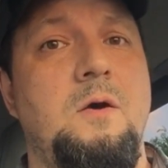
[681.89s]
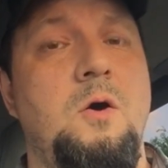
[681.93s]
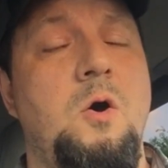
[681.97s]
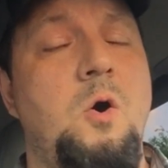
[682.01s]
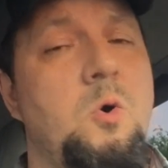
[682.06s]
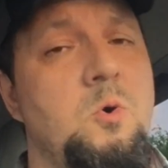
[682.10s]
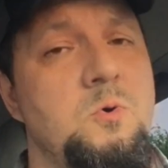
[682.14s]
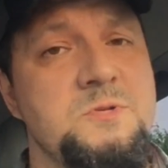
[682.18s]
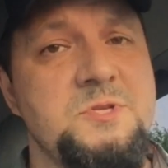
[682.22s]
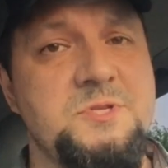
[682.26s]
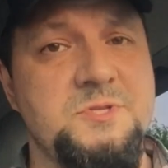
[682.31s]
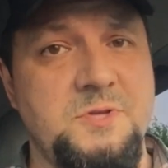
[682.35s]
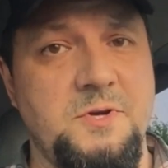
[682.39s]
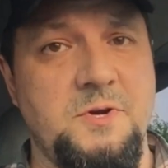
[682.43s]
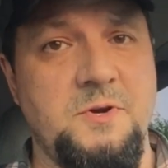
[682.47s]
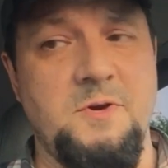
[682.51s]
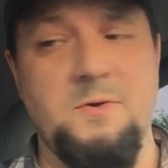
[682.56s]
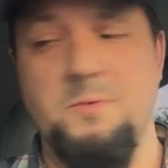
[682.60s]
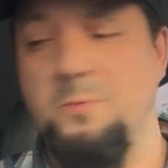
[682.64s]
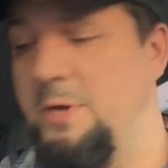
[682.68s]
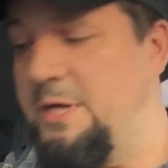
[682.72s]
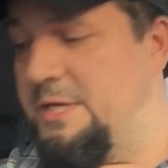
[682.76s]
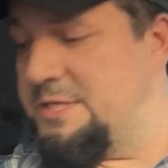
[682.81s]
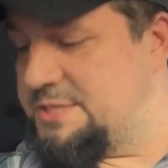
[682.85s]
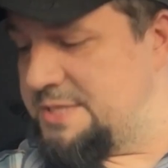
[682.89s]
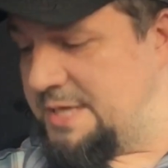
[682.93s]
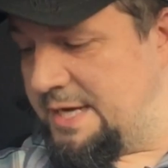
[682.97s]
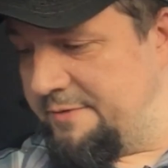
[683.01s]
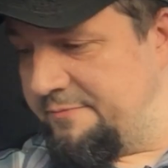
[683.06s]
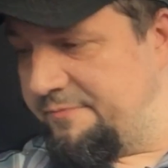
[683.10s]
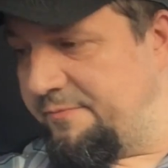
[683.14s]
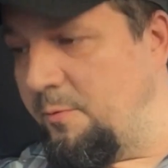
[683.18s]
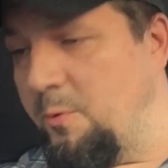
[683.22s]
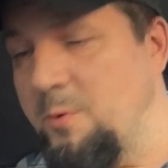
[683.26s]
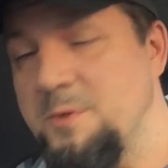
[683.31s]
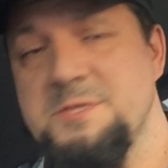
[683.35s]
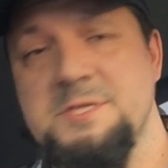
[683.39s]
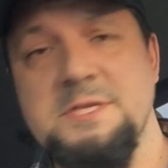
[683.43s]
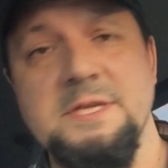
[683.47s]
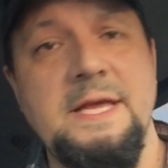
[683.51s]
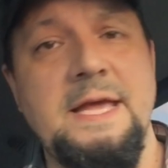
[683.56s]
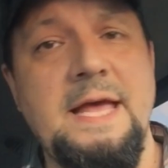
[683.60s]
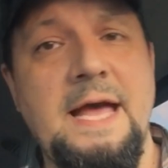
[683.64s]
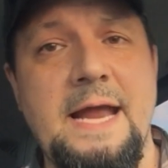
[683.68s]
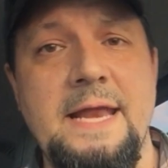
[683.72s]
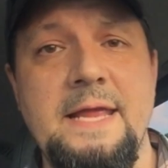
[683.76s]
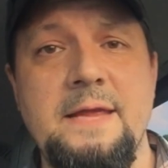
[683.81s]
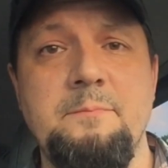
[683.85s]
holster, which
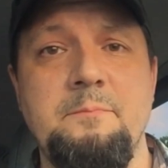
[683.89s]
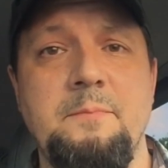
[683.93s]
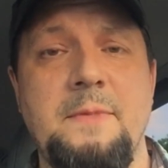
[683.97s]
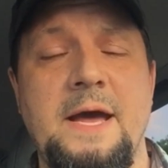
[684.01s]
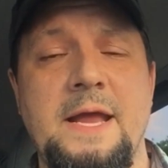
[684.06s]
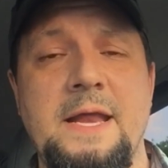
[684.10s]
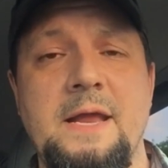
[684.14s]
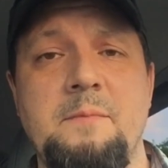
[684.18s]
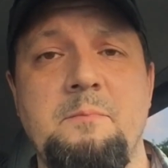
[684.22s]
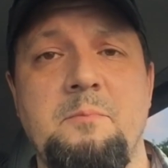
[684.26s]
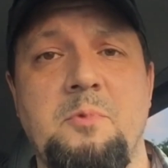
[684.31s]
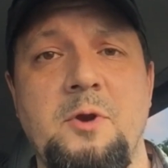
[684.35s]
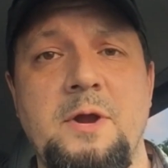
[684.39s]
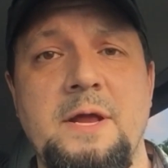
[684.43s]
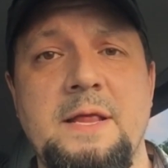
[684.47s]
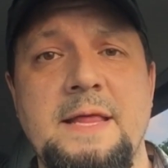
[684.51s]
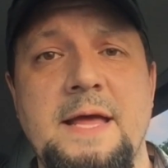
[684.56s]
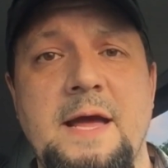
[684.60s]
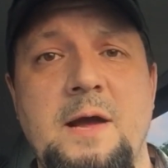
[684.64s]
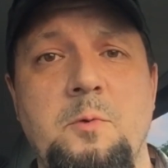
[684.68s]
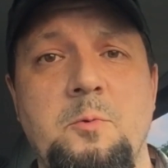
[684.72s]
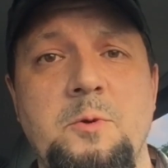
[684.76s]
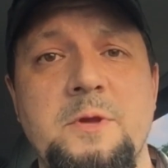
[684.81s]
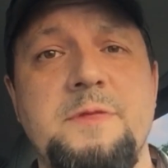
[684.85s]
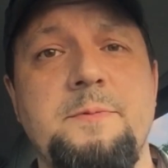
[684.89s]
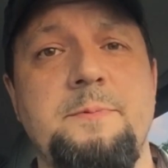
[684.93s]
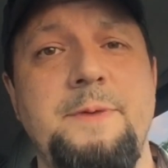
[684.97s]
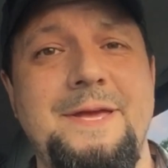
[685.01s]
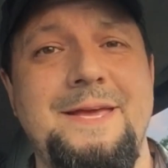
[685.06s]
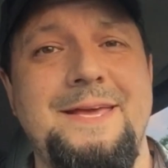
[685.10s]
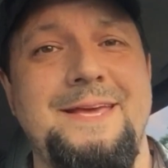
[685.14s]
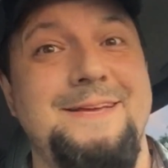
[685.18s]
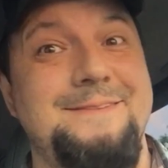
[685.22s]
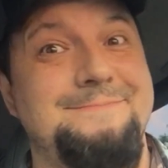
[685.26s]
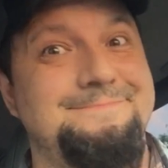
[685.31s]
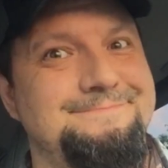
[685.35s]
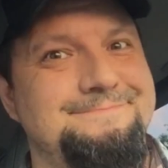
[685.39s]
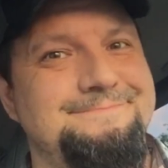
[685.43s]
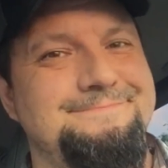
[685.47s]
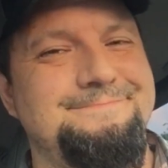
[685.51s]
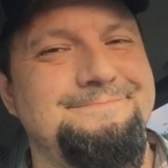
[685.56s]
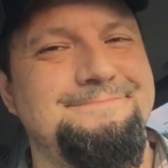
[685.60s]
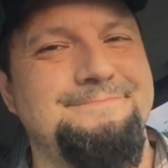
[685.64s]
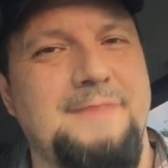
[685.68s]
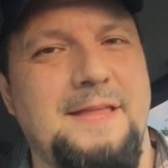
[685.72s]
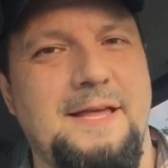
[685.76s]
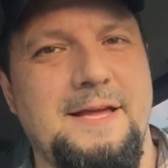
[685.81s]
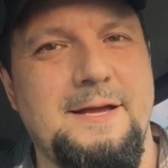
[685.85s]
unfortunately I didn't bring that with me.
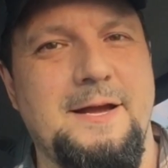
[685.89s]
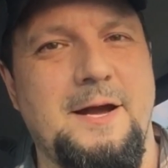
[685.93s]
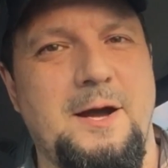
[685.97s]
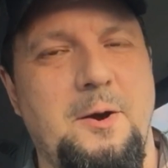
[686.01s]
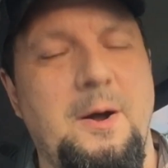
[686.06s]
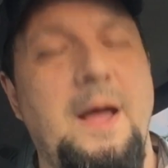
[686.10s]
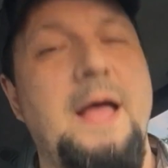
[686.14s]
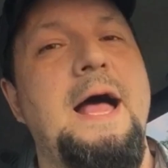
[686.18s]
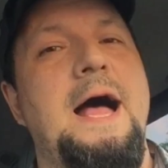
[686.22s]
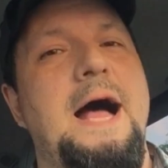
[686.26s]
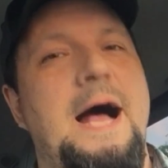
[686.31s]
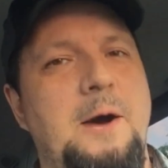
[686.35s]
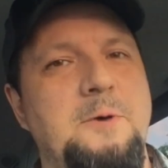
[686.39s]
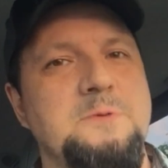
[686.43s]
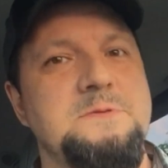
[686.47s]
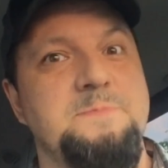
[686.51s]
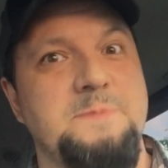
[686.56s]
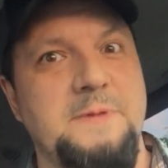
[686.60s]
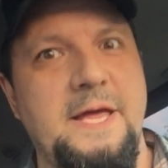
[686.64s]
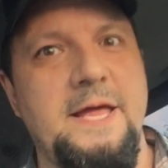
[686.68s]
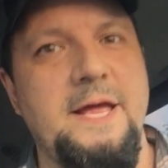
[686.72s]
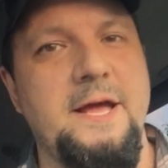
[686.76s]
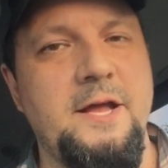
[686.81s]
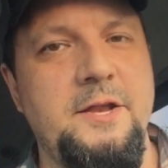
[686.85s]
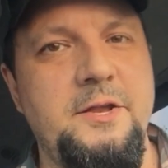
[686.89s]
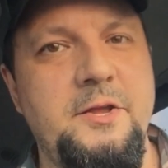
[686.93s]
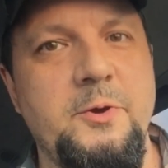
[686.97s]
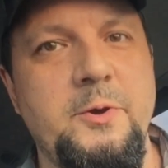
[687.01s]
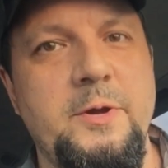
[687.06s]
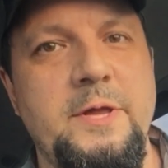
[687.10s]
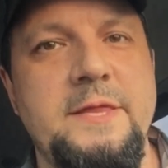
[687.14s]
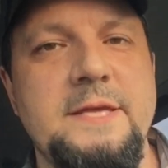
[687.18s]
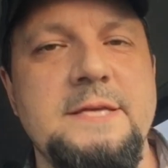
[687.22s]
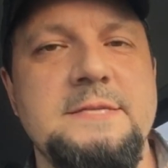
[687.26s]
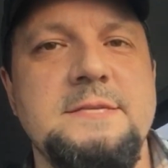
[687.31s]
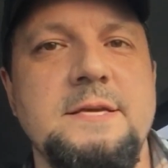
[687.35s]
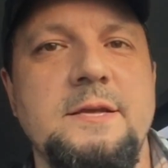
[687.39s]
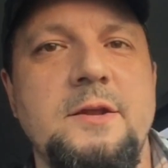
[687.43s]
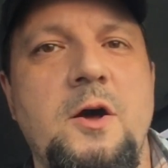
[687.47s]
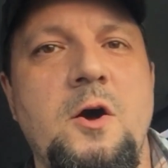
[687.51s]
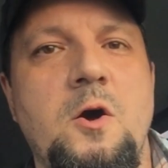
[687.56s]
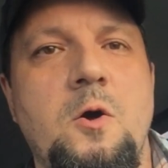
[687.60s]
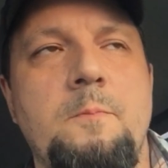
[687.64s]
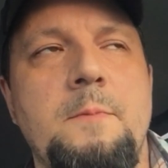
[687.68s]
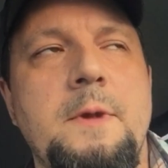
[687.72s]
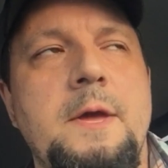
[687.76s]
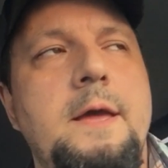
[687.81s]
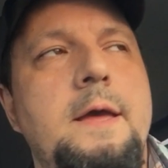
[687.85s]
I was planning on doing this at
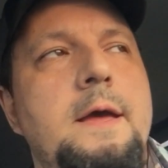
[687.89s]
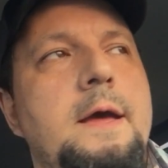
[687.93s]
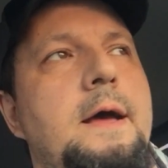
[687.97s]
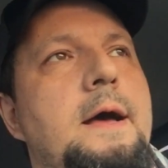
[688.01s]
home.